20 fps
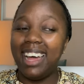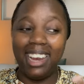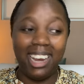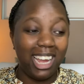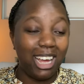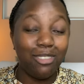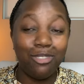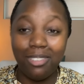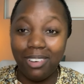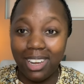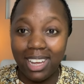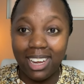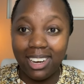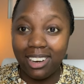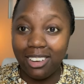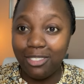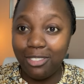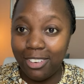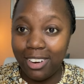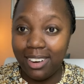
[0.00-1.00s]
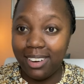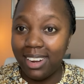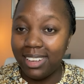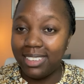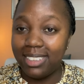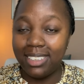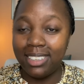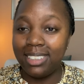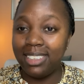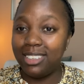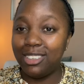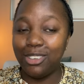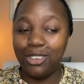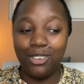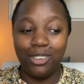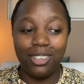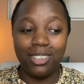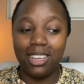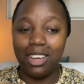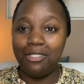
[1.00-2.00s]
I love layering fragrances. It's
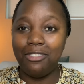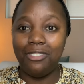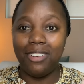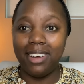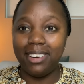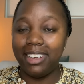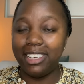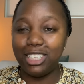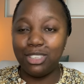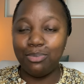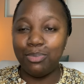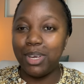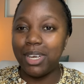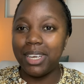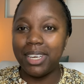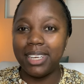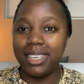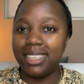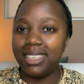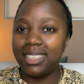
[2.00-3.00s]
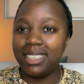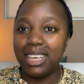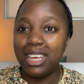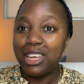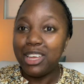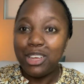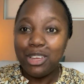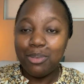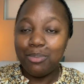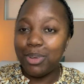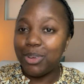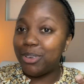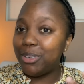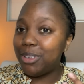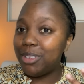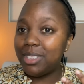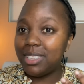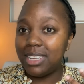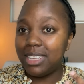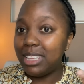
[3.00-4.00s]
always a fun experience,
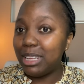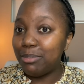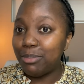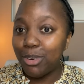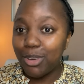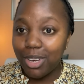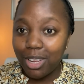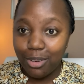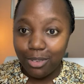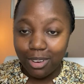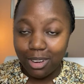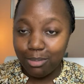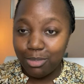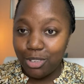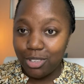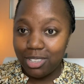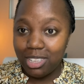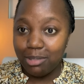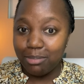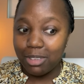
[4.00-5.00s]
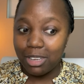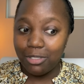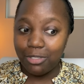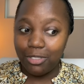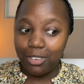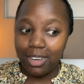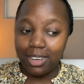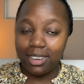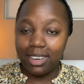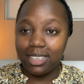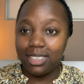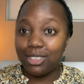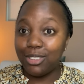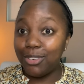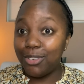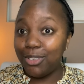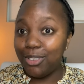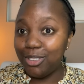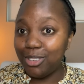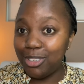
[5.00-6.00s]
because in the morning when I'm choosing my
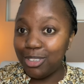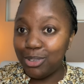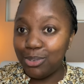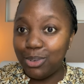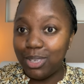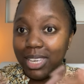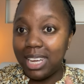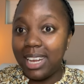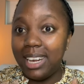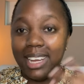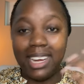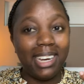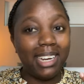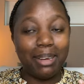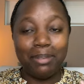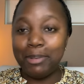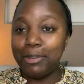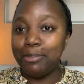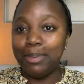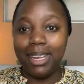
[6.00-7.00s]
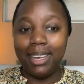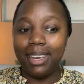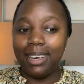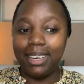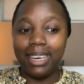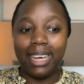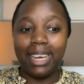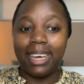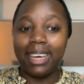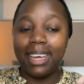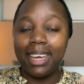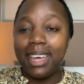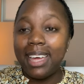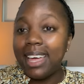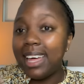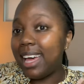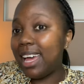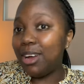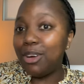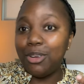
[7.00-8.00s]
fragrance, who knows what I'll end up smelling like.
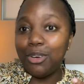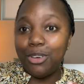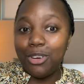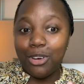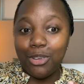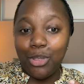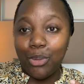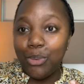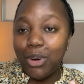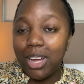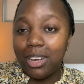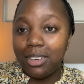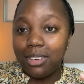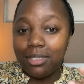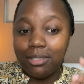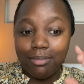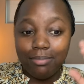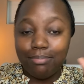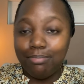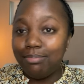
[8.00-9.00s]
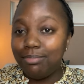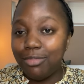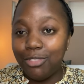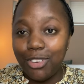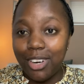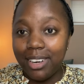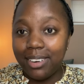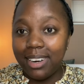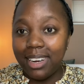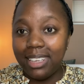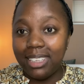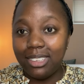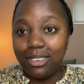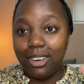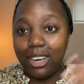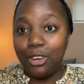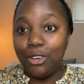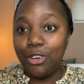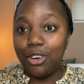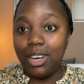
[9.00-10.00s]
I could go with one fragrance,
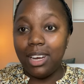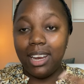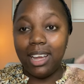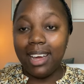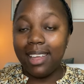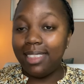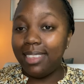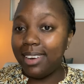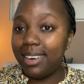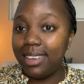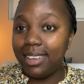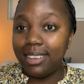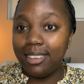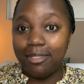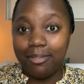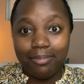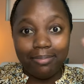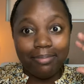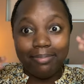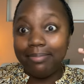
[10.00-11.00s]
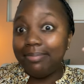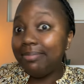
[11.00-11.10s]
or I could layer 3.